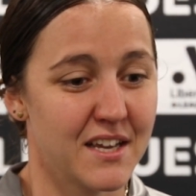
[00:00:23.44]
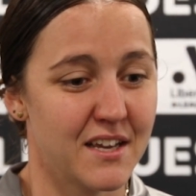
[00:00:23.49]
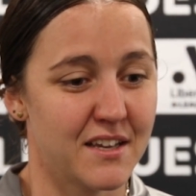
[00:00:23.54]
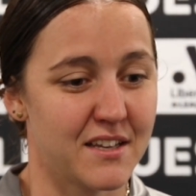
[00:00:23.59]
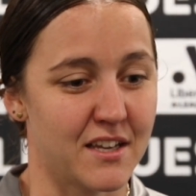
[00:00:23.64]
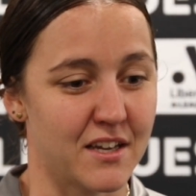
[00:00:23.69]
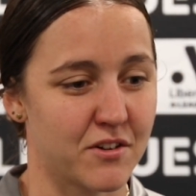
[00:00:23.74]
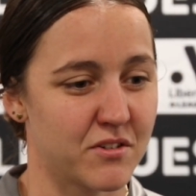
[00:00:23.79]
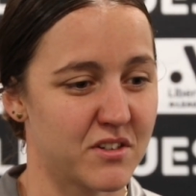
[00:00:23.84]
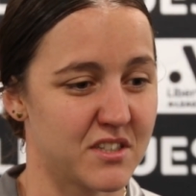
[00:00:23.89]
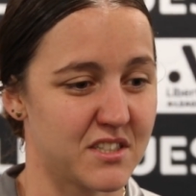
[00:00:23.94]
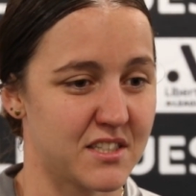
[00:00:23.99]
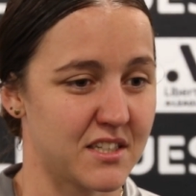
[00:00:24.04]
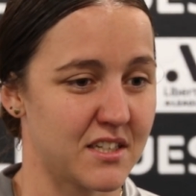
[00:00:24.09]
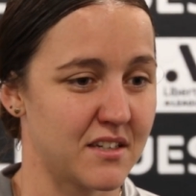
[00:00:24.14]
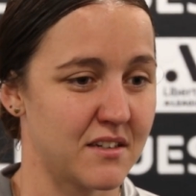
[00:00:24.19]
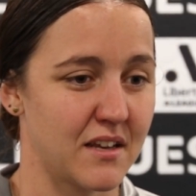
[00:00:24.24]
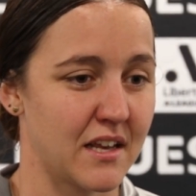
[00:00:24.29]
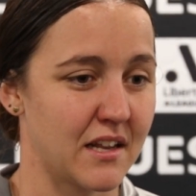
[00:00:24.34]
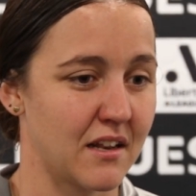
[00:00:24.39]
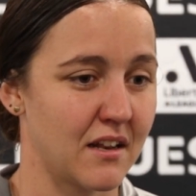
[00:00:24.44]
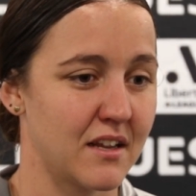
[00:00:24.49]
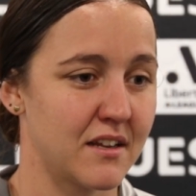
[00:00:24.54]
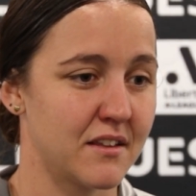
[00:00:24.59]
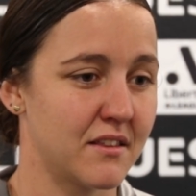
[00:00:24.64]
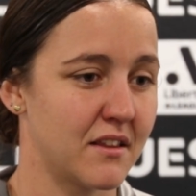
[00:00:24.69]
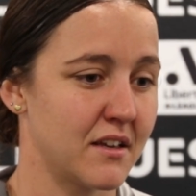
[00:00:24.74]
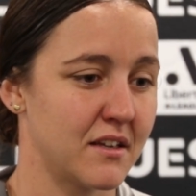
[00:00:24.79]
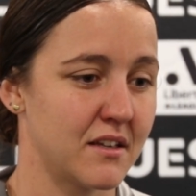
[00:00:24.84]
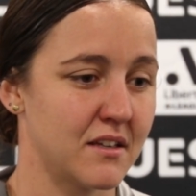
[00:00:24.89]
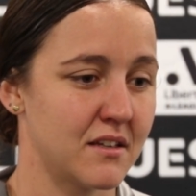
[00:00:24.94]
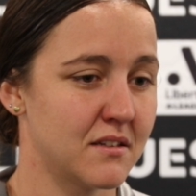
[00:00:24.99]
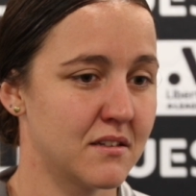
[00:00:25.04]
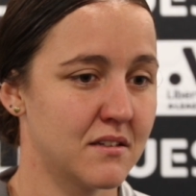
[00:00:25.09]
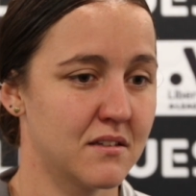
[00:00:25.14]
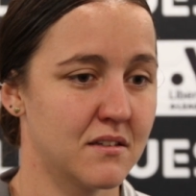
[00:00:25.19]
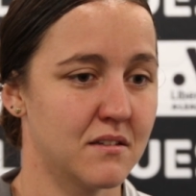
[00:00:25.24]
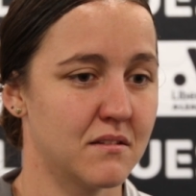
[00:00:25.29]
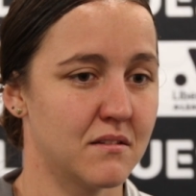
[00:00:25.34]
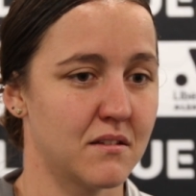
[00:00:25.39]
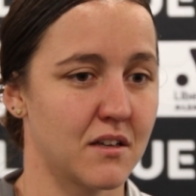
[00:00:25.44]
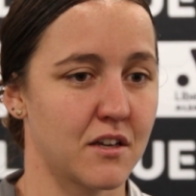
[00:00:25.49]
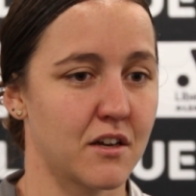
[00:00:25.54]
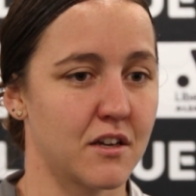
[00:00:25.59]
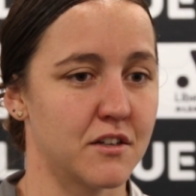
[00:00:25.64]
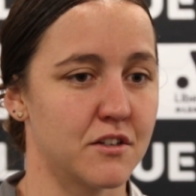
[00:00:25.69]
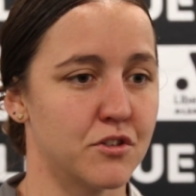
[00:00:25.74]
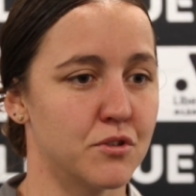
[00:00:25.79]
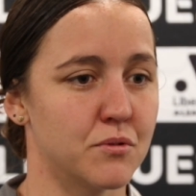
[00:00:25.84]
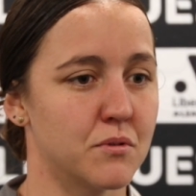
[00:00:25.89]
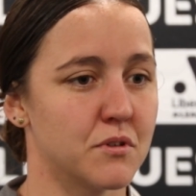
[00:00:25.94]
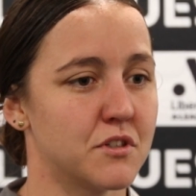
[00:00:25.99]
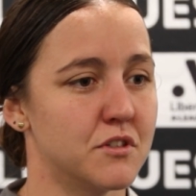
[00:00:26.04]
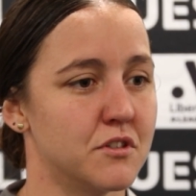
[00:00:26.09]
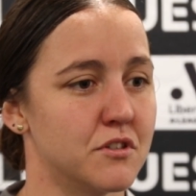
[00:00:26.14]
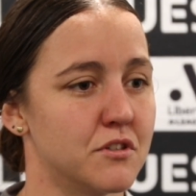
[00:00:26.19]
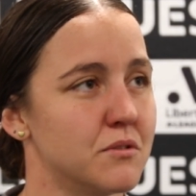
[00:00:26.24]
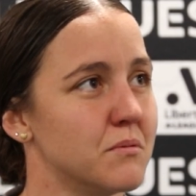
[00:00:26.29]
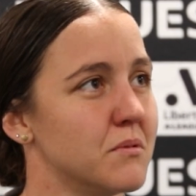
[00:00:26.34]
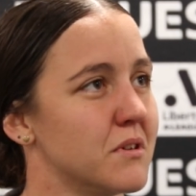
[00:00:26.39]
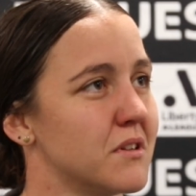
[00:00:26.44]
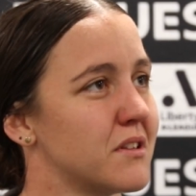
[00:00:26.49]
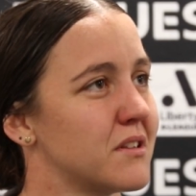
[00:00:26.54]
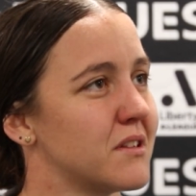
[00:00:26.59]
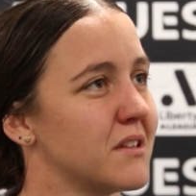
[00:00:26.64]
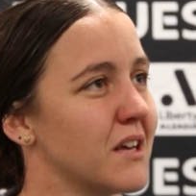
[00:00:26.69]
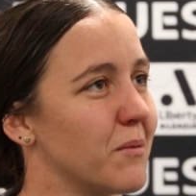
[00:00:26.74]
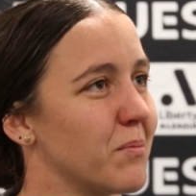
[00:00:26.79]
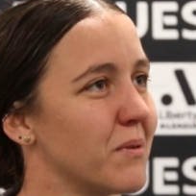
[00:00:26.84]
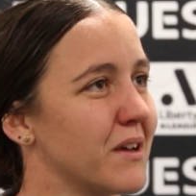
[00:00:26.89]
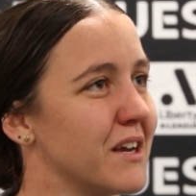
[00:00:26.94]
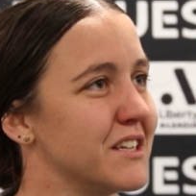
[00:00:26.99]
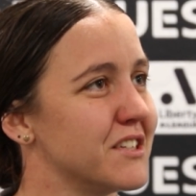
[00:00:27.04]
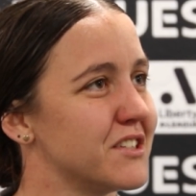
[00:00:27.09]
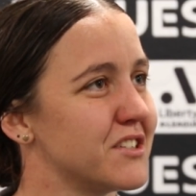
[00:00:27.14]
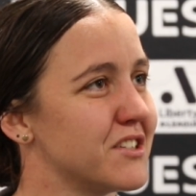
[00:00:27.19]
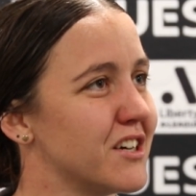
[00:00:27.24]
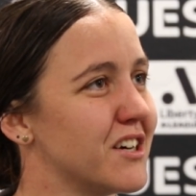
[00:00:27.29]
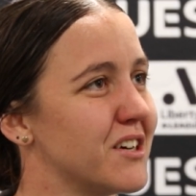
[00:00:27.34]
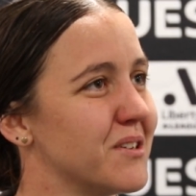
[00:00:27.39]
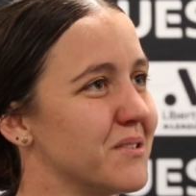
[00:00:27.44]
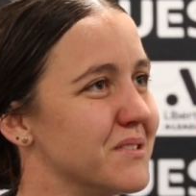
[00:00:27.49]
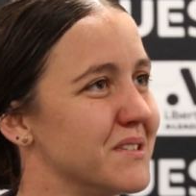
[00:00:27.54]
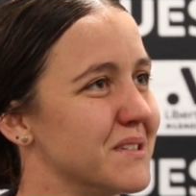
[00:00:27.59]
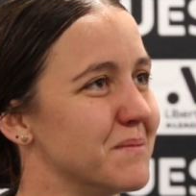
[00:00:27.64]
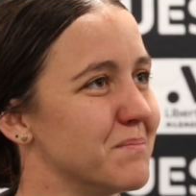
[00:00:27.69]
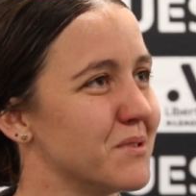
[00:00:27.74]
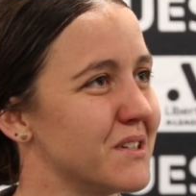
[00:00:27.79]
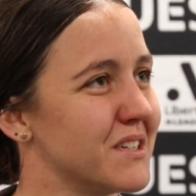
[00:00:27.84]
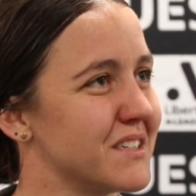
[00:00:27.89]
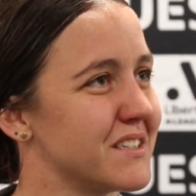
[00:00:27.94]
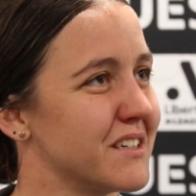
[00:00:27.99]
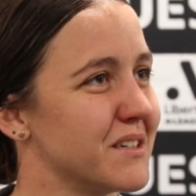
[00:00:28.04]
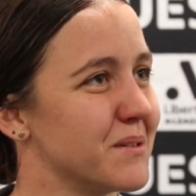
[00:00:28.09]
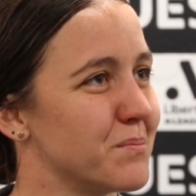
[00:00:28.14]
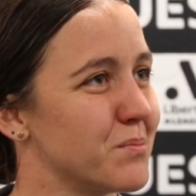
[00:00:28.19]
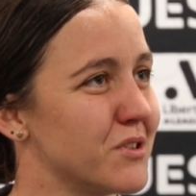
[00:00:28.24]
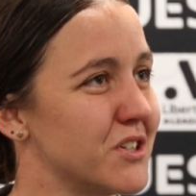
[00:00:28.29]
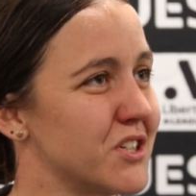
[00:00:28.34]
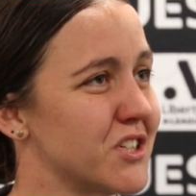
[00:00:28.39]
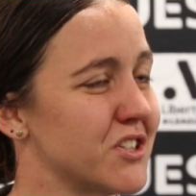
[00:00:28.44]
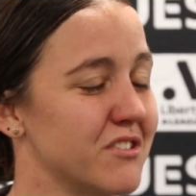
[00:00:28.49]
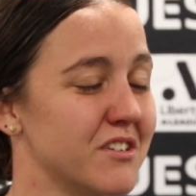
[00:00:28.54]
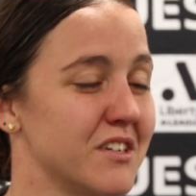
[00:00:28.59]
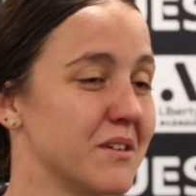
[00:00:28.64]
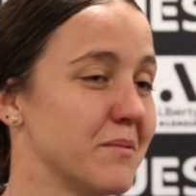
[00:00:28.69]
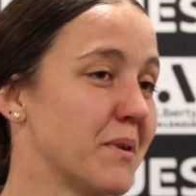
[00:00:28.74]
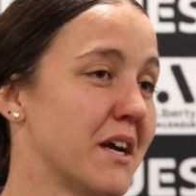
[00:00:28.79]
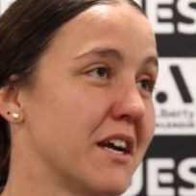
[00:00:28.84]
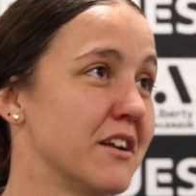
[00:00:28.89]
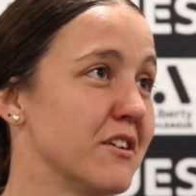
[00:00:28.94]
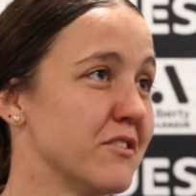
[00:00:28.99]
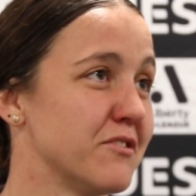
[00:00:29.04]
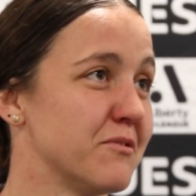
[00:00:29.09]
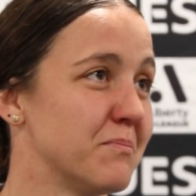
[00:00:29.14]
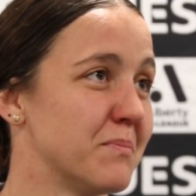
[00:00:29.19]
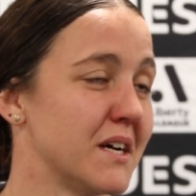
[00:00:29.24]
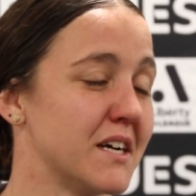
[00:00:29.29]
yeah, credit to Adelaide, they kind of knew what to do with our playing style and put us under pressure, and it paid off.